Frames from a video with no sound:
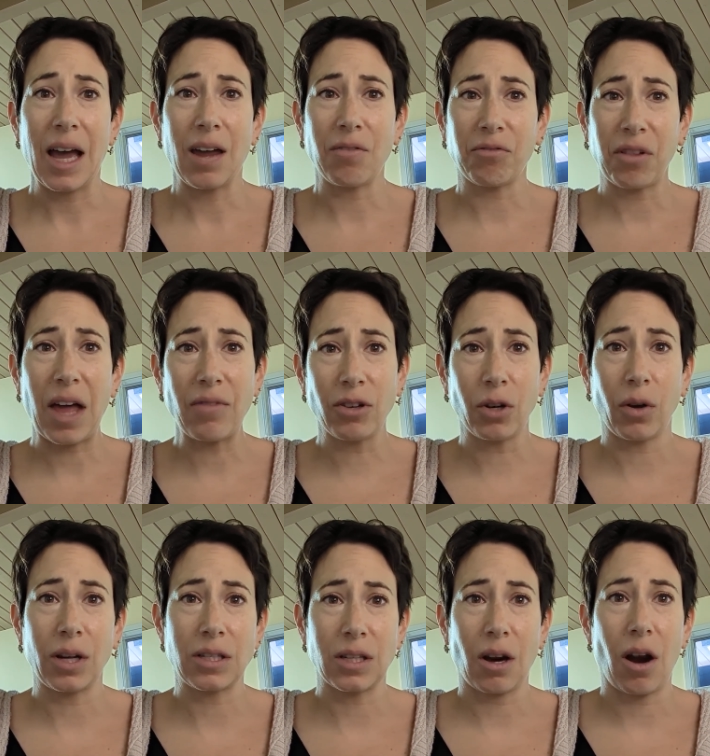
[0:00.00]
And
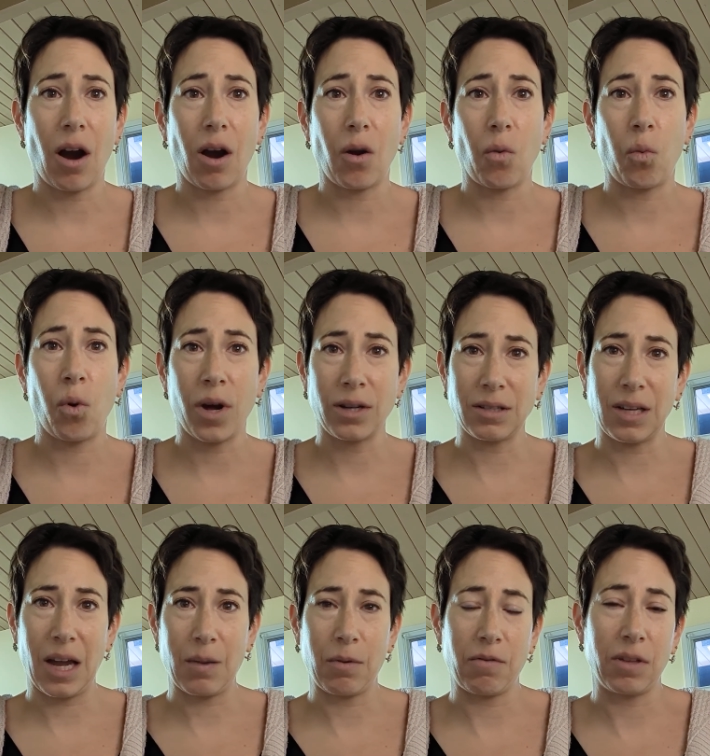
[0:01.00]
flavonoids are one
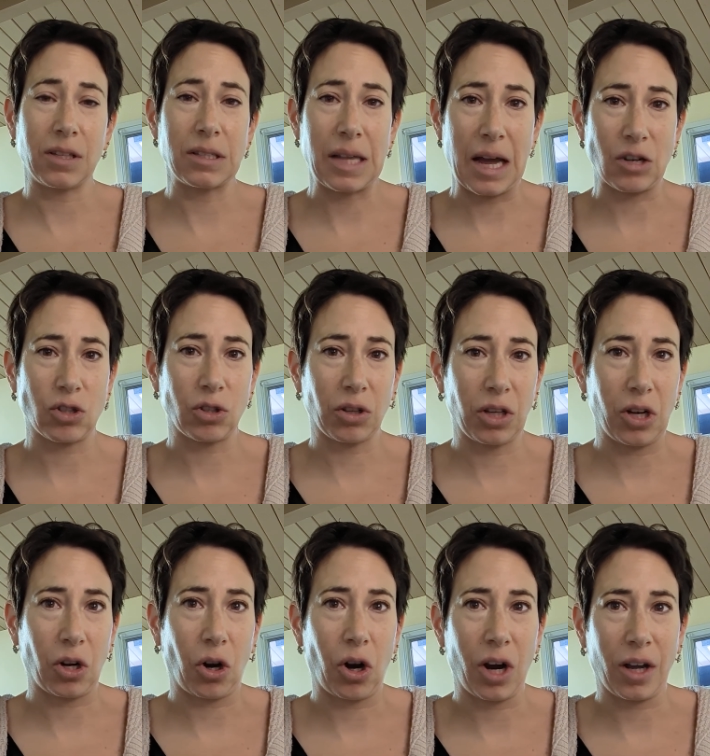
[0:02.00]
type of these naturally
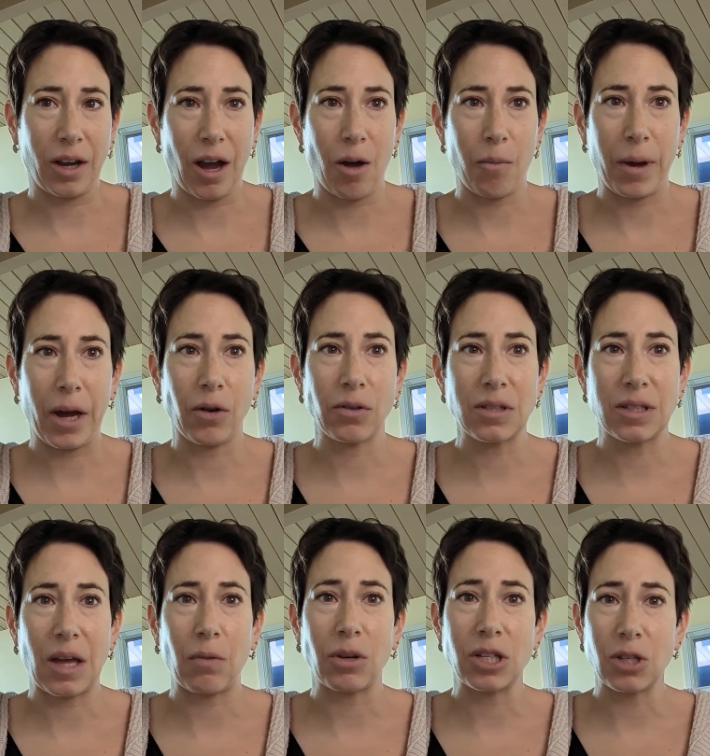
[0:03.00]
occurring compounds
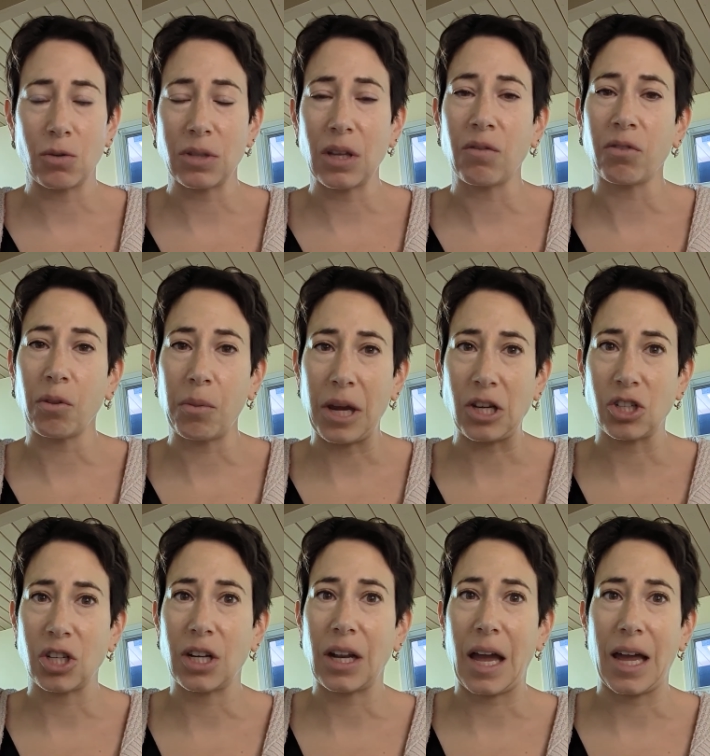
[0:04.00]
that reduce
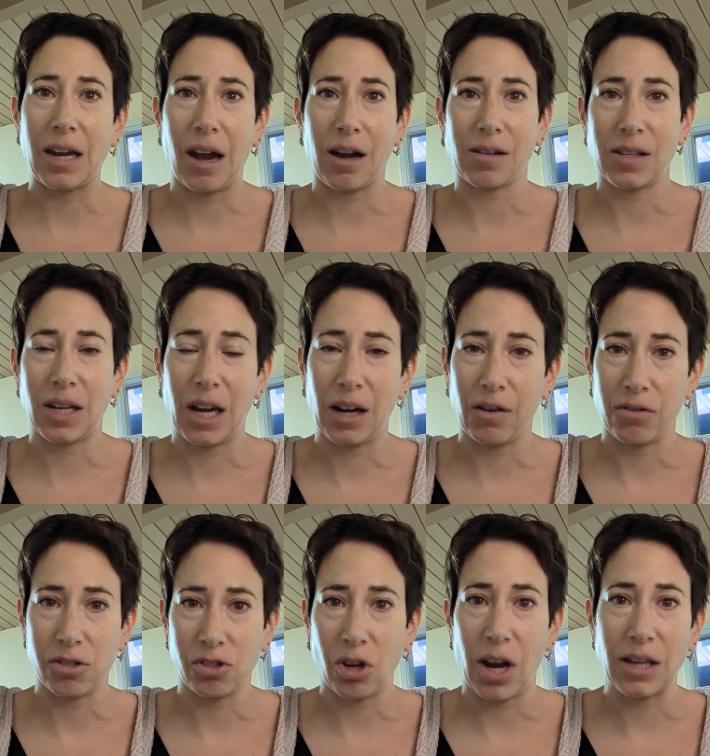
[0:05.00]
inflammation and oxidative
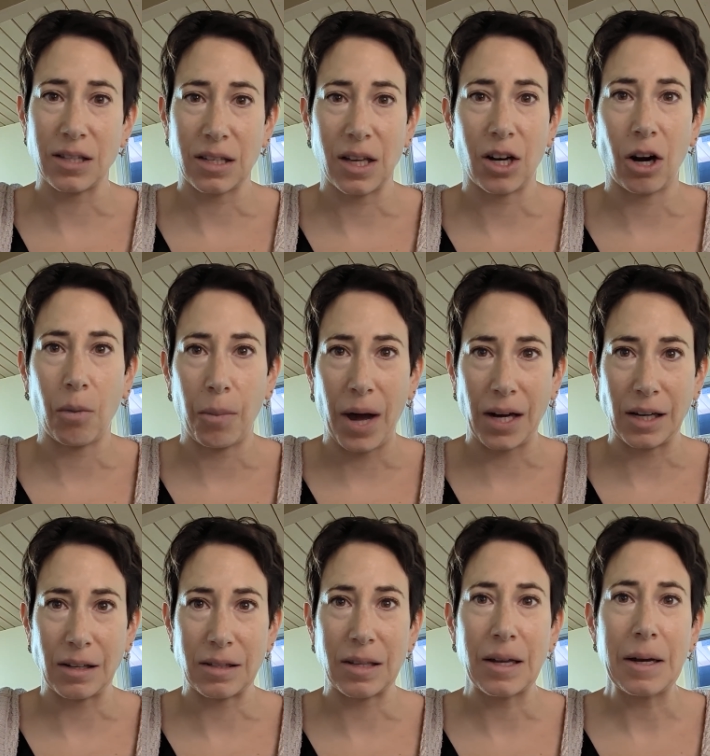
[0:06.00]
stress in our
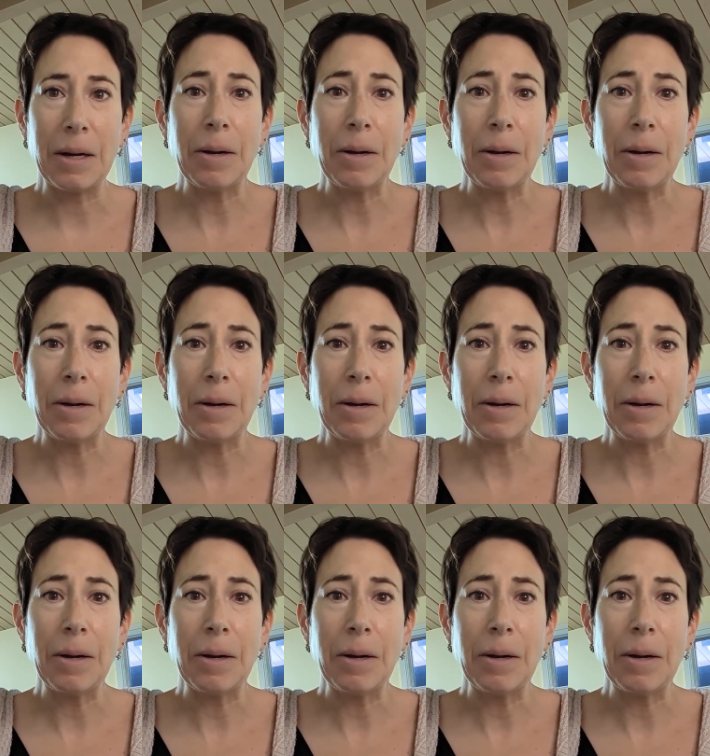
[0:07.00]
bodies.